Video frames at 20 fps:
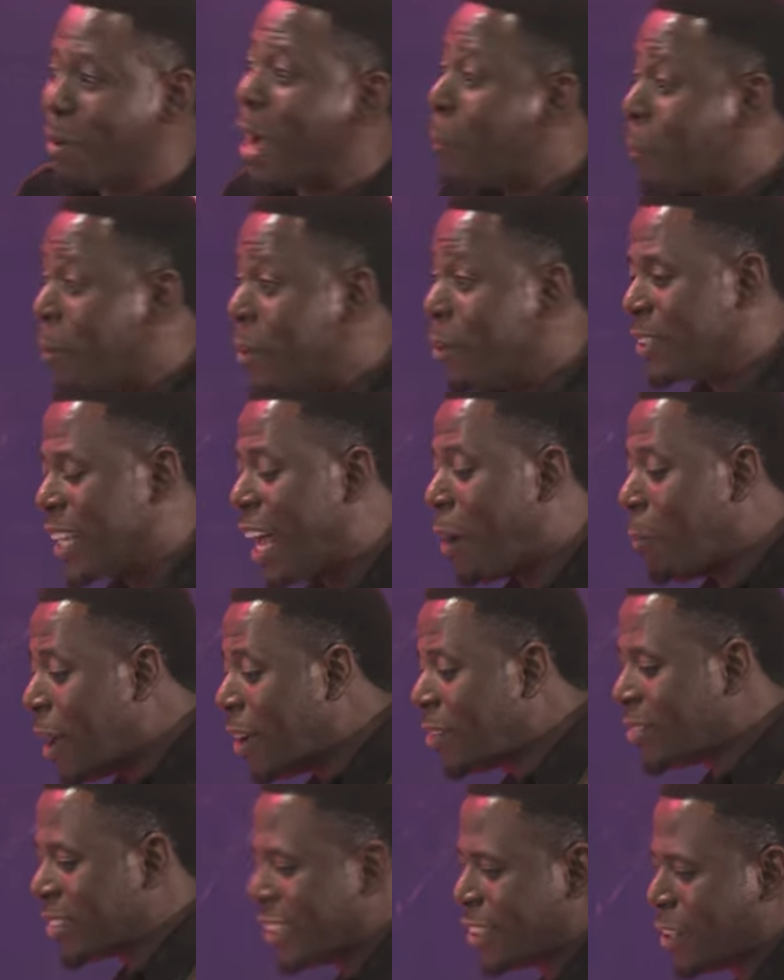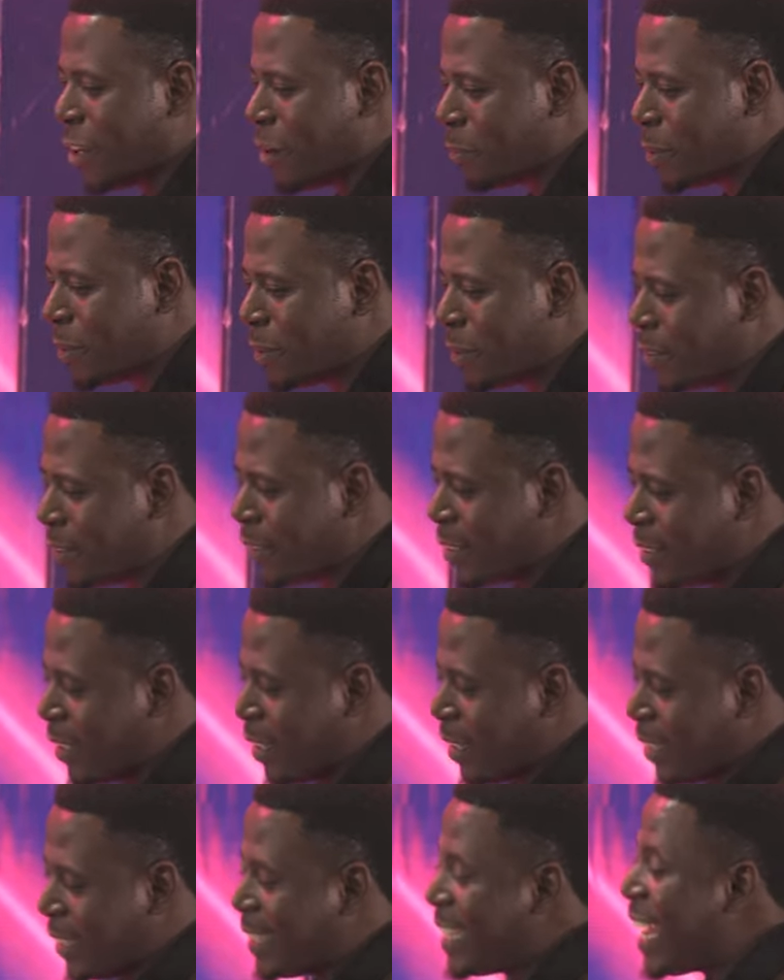My bills are mounting up.
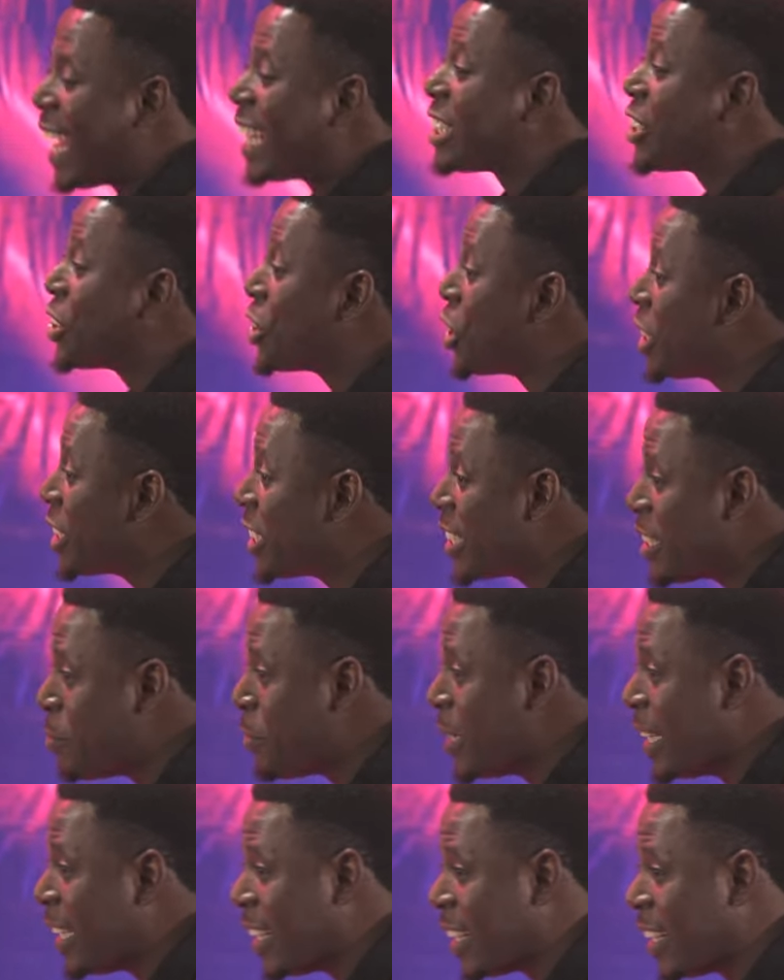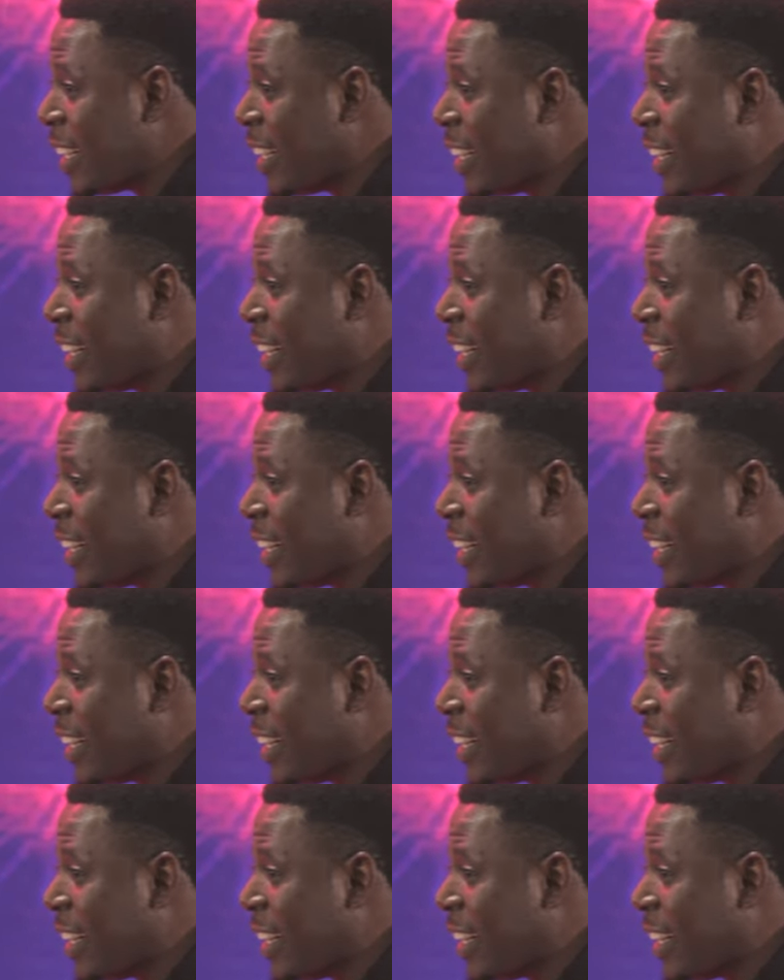They are chasing me.